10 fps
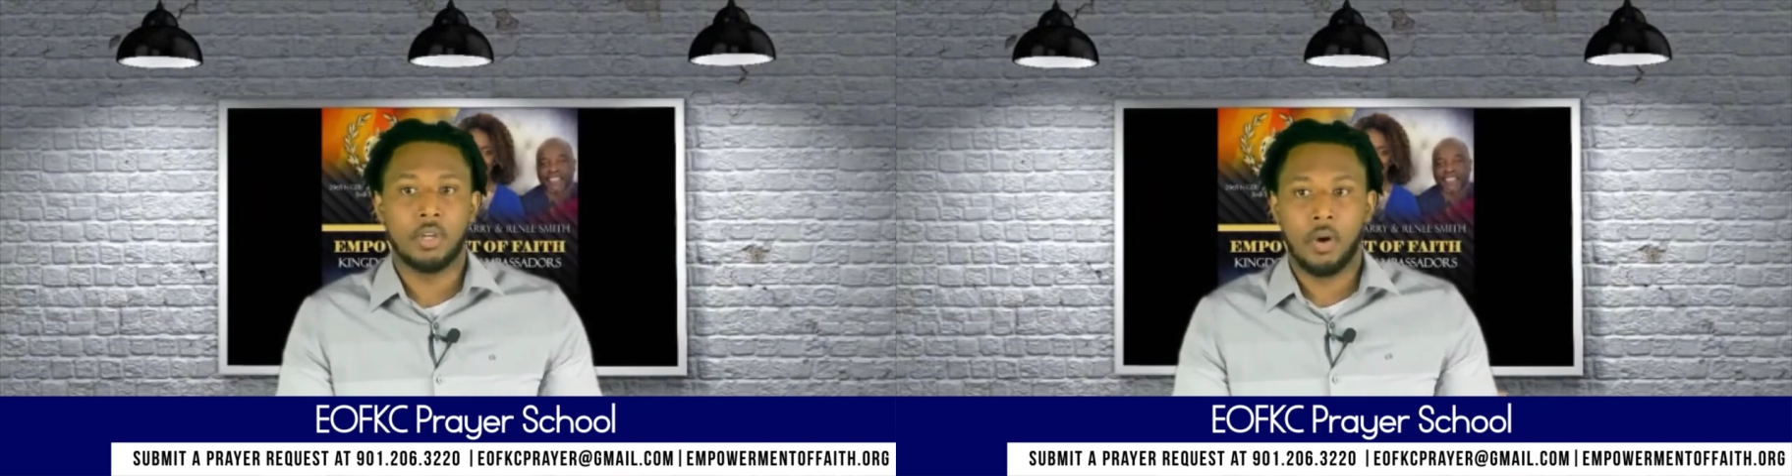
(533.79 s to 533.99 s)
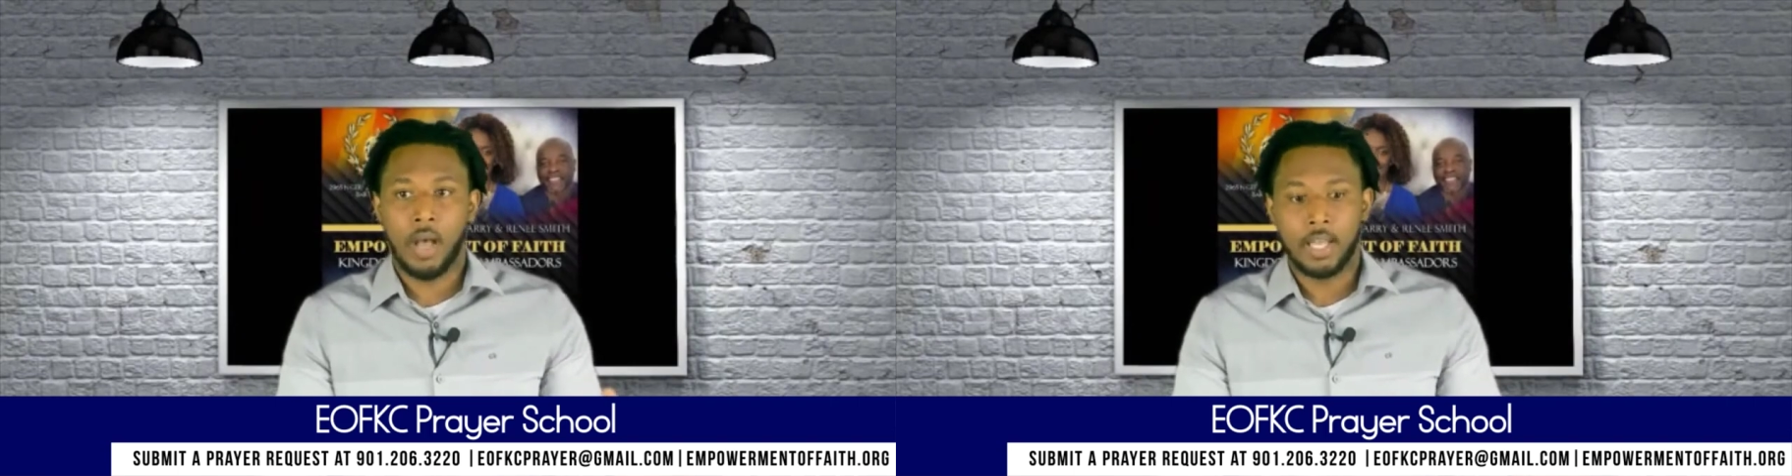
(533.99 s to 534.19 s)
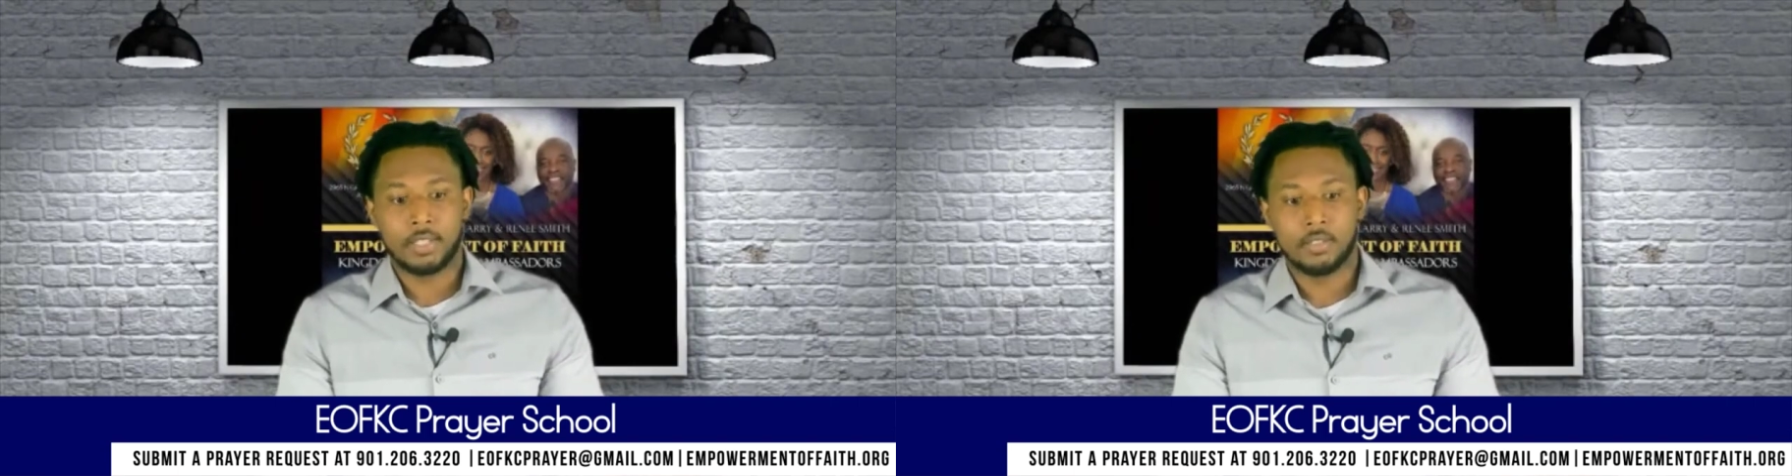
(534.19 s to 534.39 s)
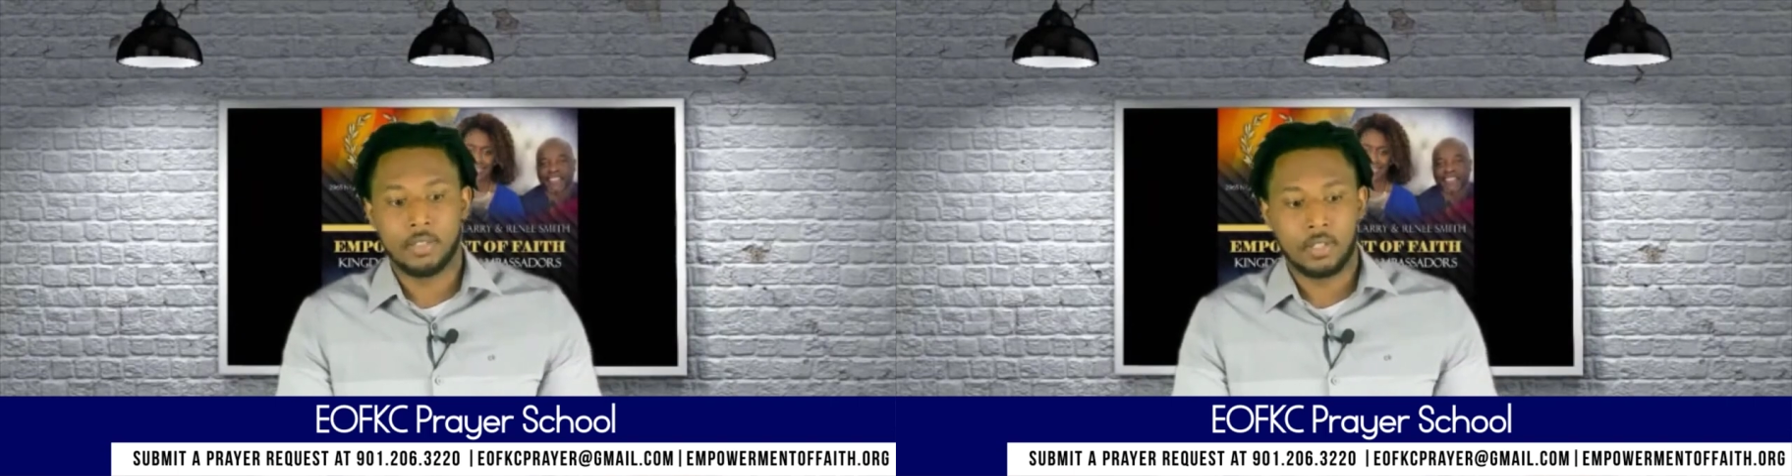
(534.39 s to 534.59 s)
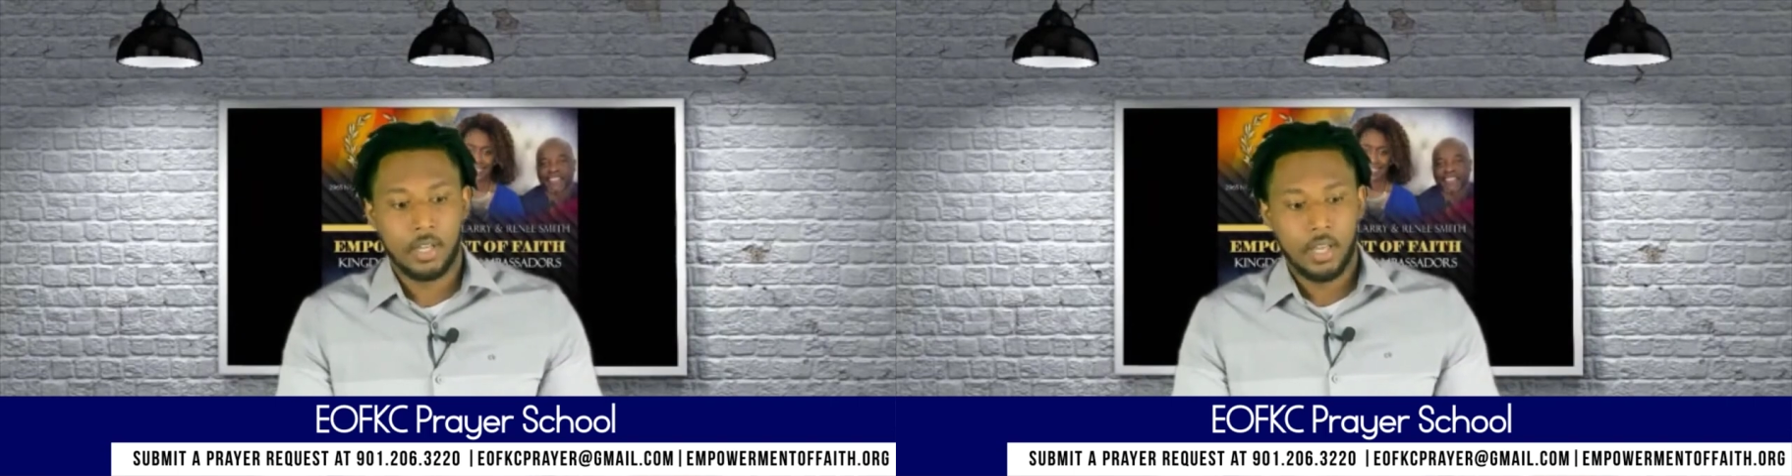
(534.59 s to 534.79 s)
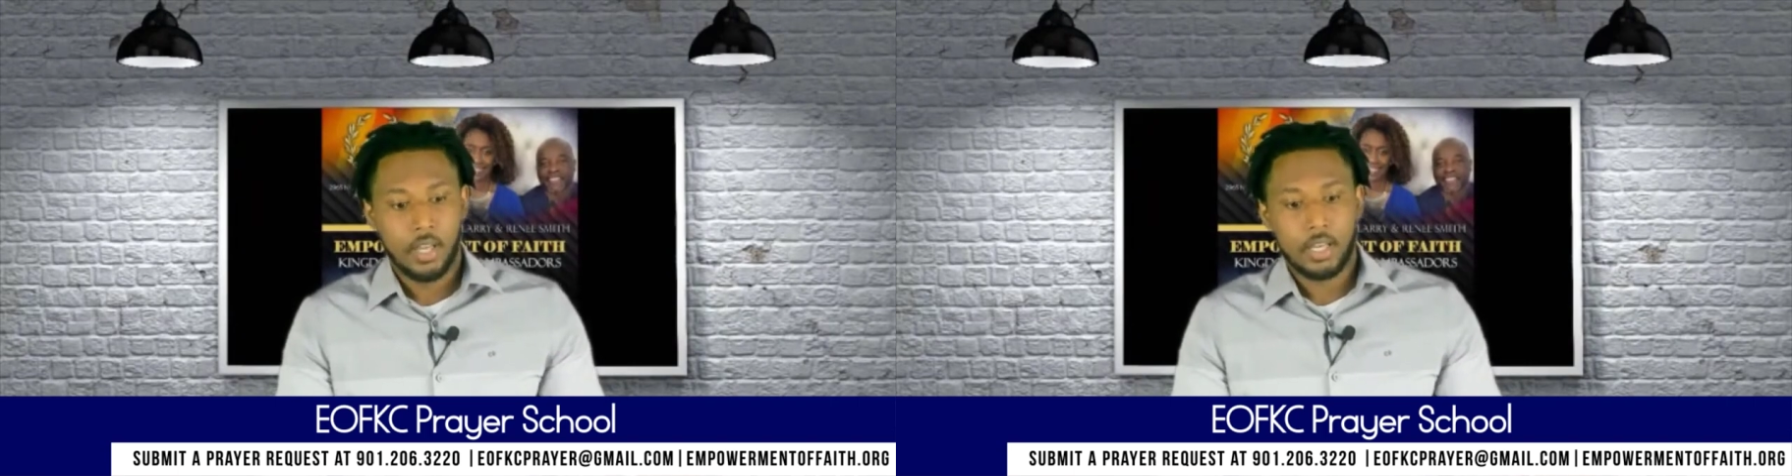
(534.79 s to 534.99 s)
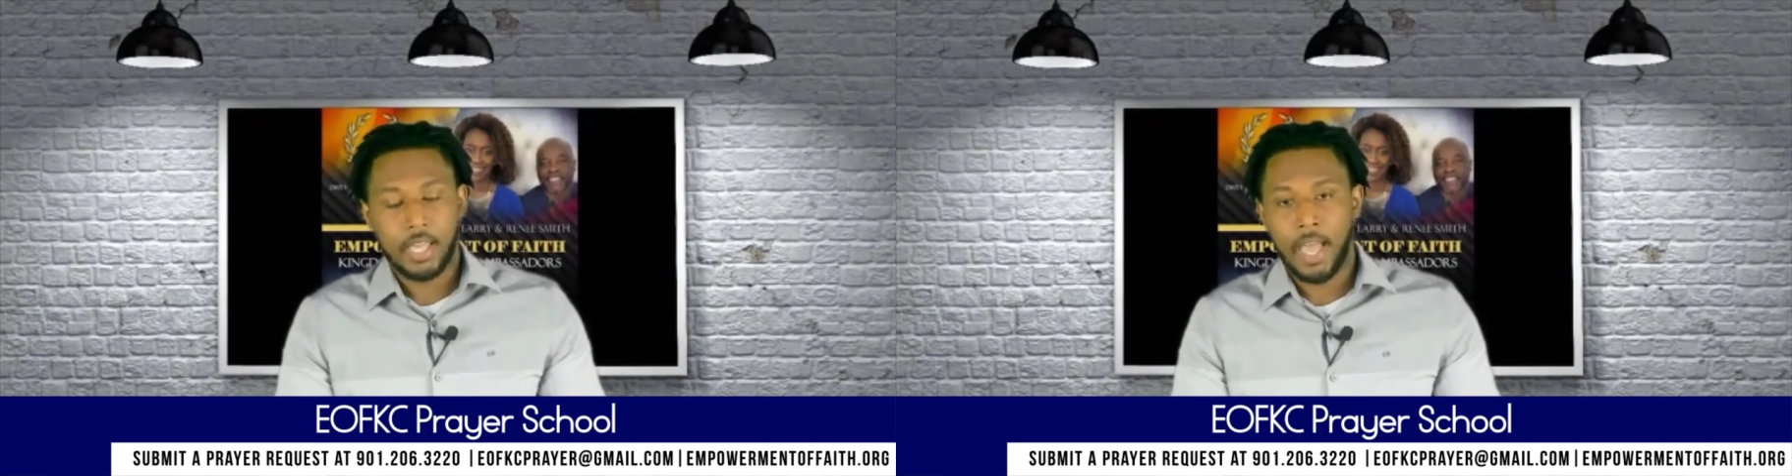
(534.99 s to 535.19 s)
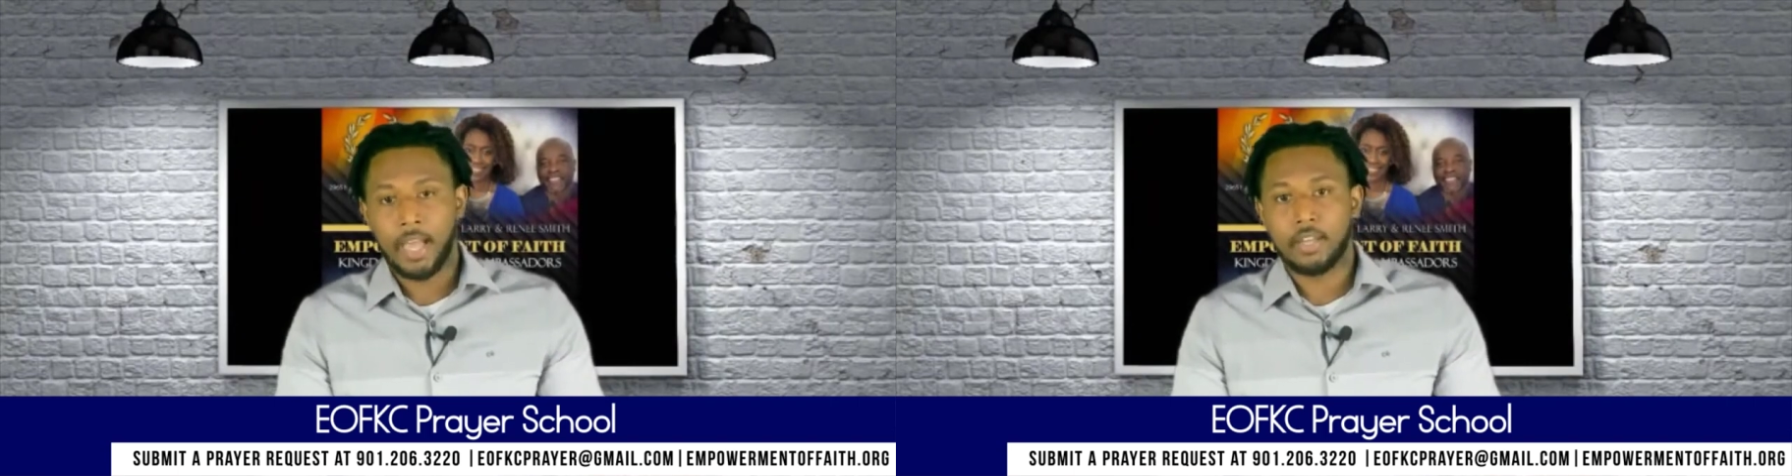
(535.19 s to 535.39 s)
You know, I, I took
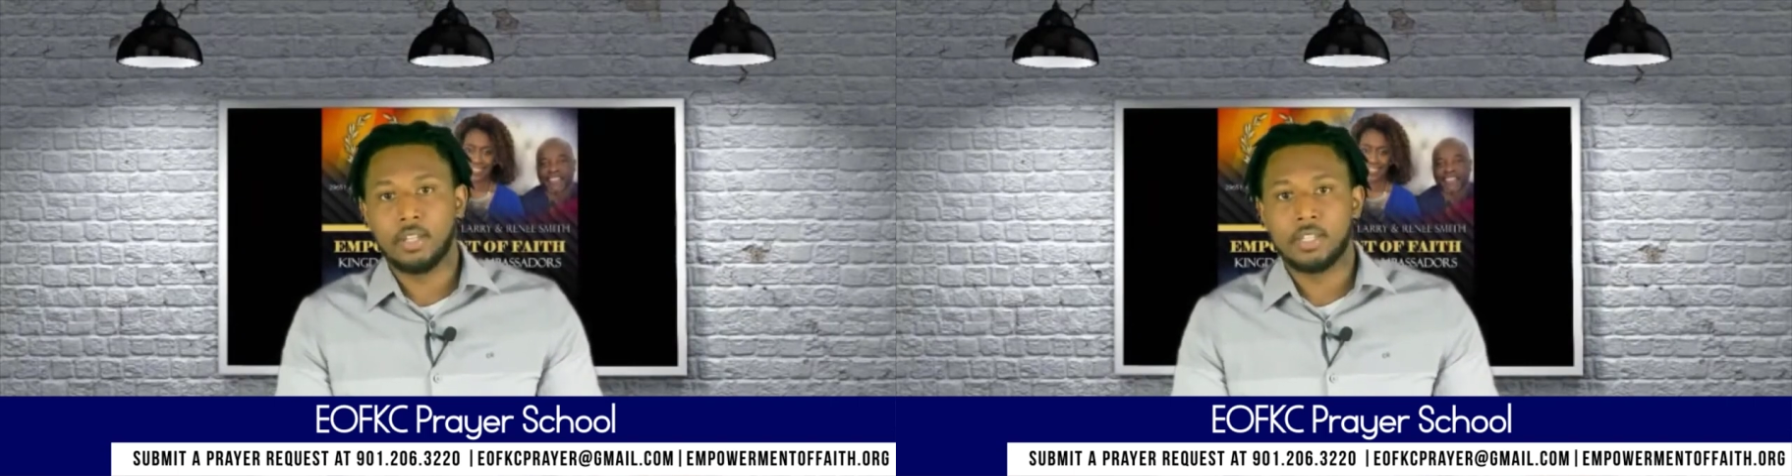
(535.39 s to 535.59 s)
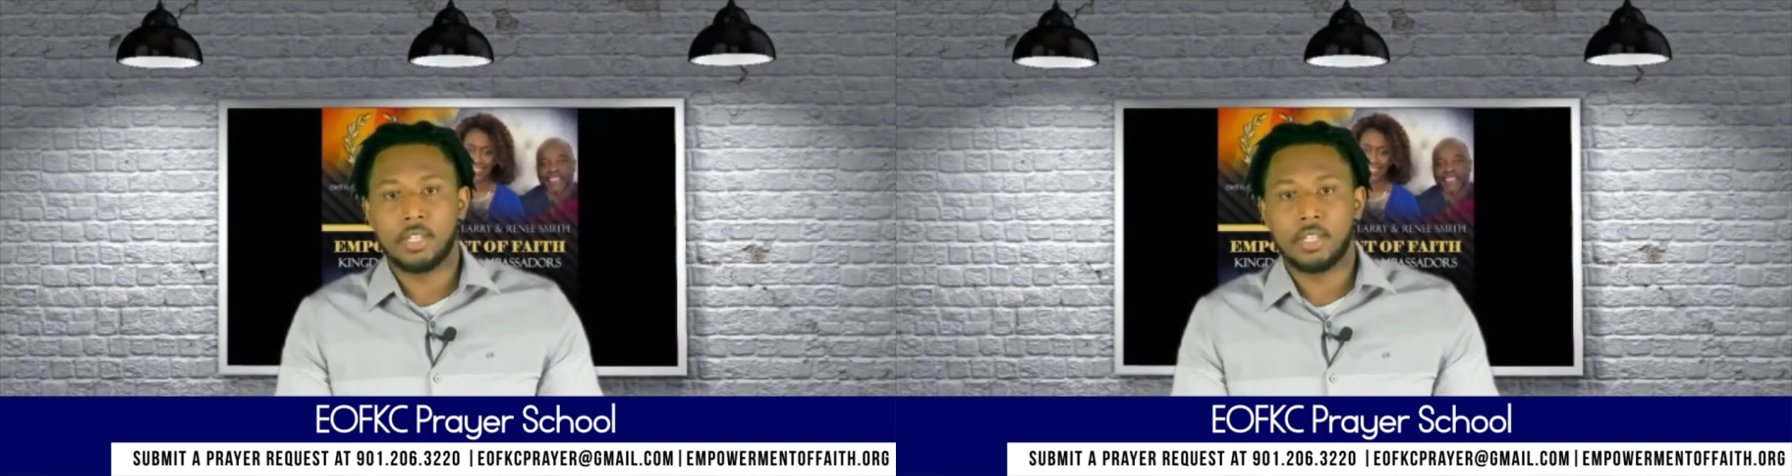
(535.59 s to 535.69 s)
calculus